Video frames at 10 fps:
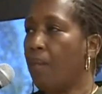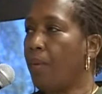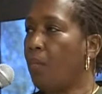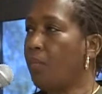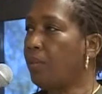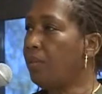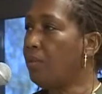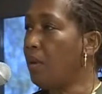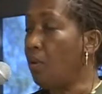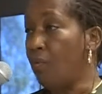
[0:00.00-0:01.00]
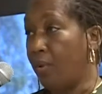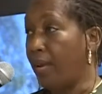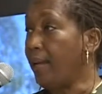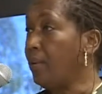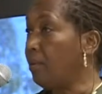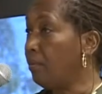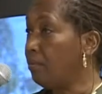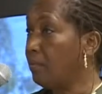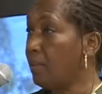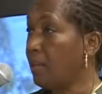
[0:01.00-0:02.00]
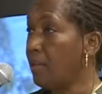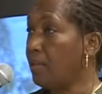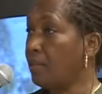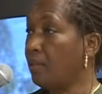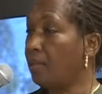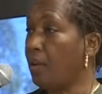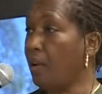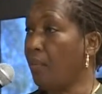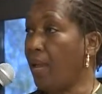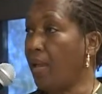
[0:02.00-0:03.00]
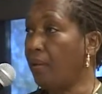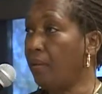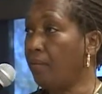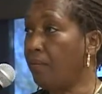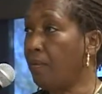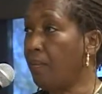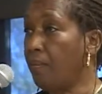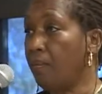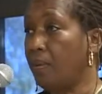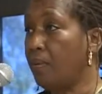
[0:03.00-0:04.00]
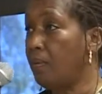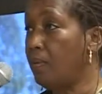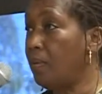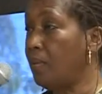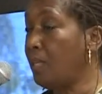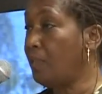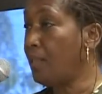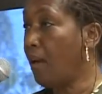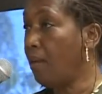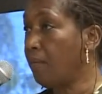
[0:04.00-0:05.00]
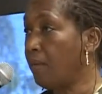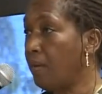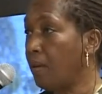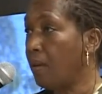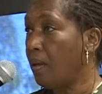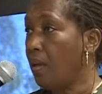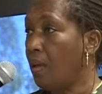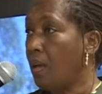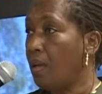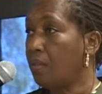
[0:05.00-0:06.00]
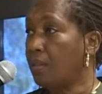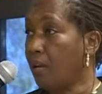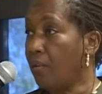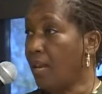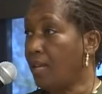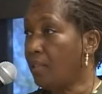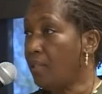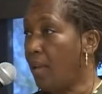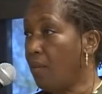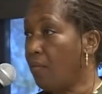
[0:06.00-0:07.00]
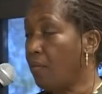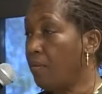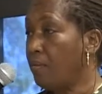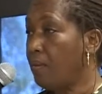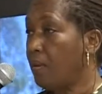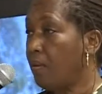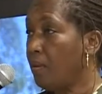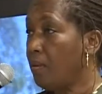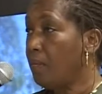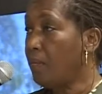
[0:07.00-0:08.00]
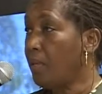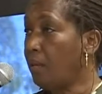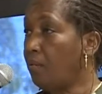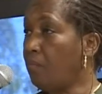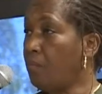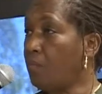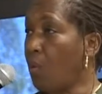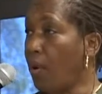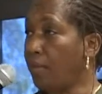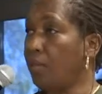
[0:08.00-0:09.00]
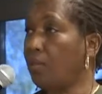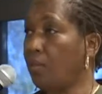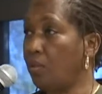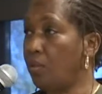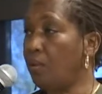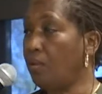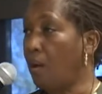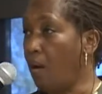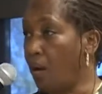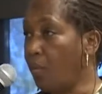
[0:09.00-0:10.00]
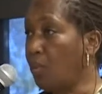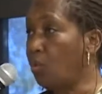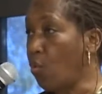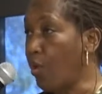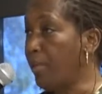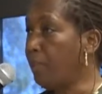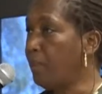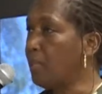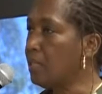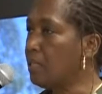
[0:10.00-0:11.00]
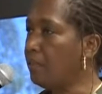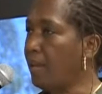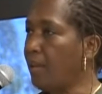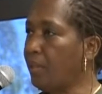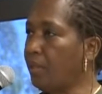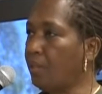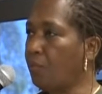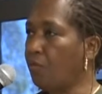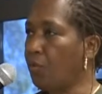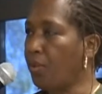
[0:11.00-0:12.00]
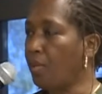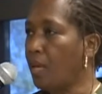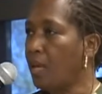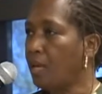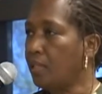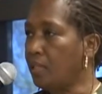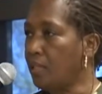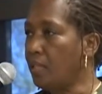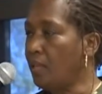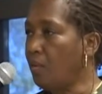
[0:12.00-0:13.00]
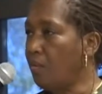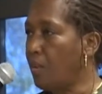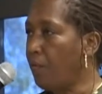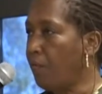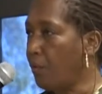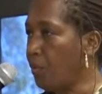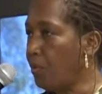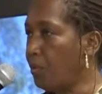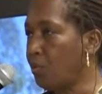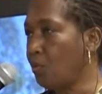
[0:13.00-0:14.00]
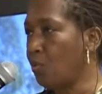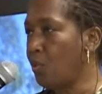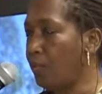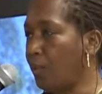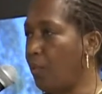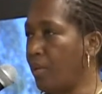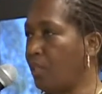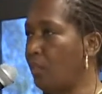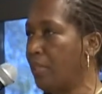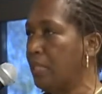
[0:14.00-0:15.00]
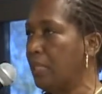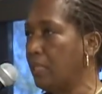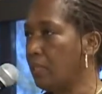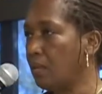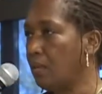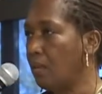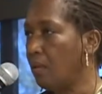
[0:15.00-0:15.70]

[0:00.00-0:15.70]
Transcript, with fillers: But what we do know, what I know, as a young man from the deep South, segregated South, being brought into the Army, joining because his family couldn't afford to send him further to school. He wanted to be a dentist.